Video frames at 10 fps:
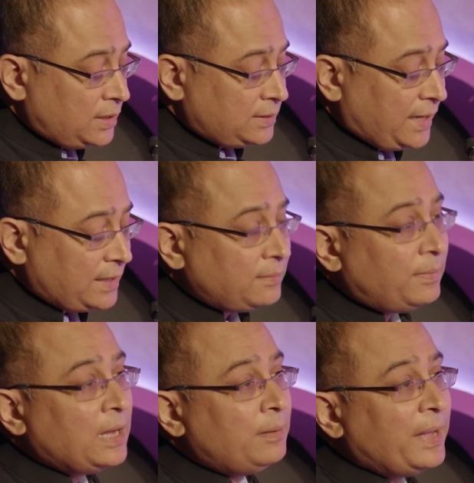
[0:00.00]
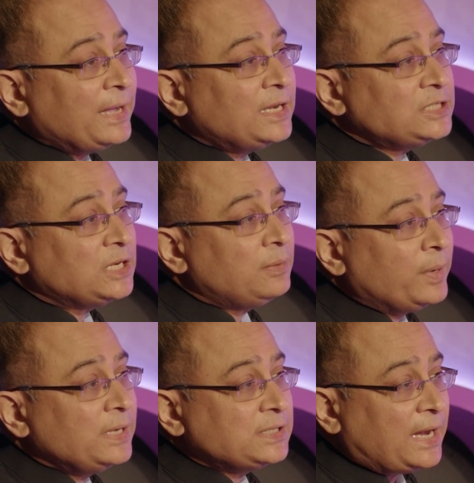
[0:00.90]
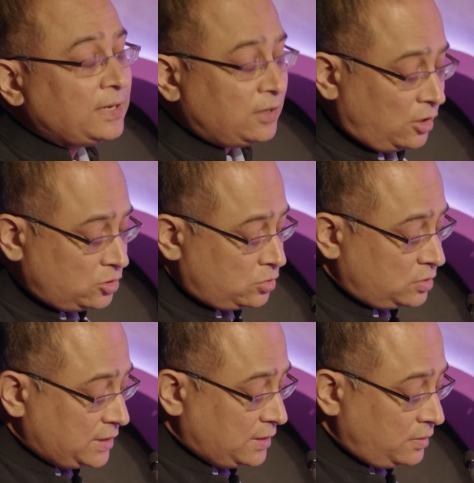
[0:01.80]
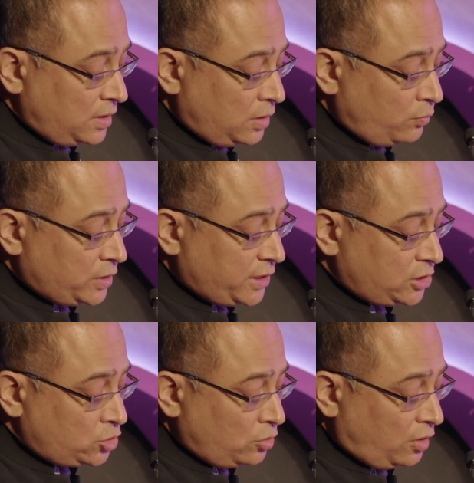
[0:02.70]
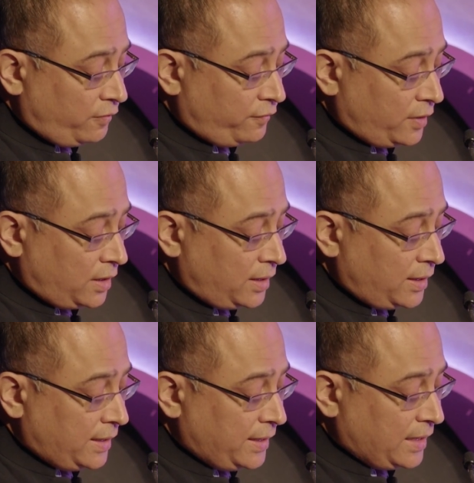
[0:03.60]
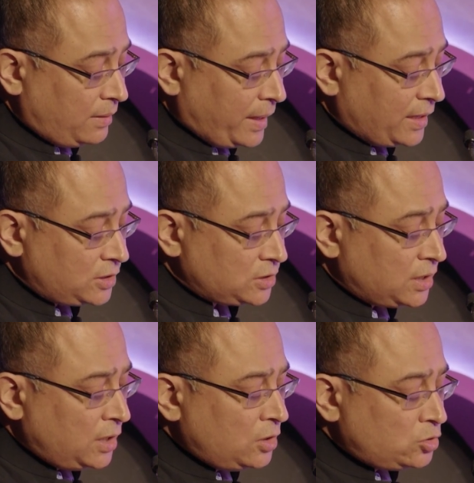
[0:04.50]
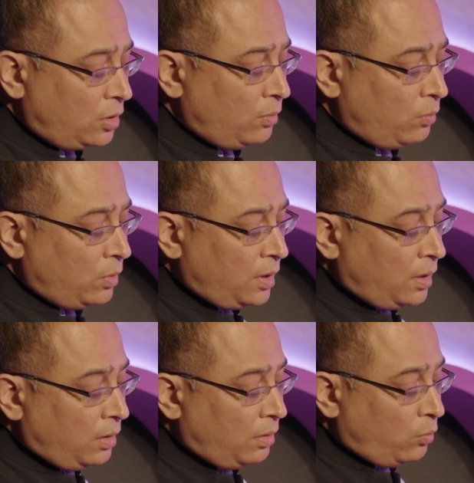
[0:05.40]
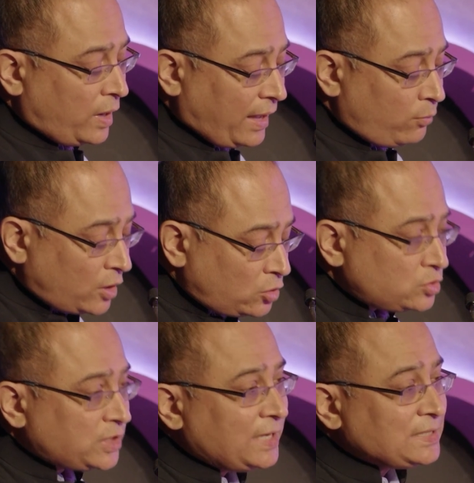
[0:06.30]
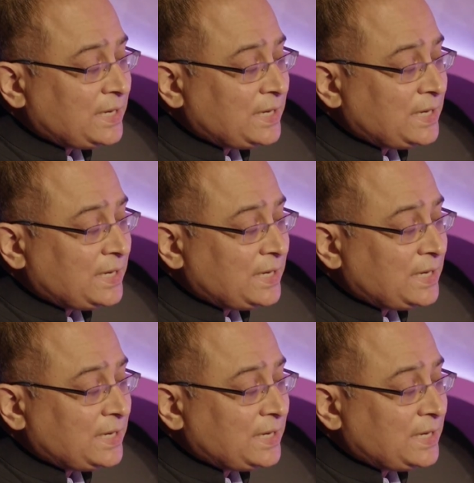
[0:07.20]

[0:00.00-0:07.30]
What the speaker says: that migration brings, and also deal with the issue of illegal migration. So what I want to say is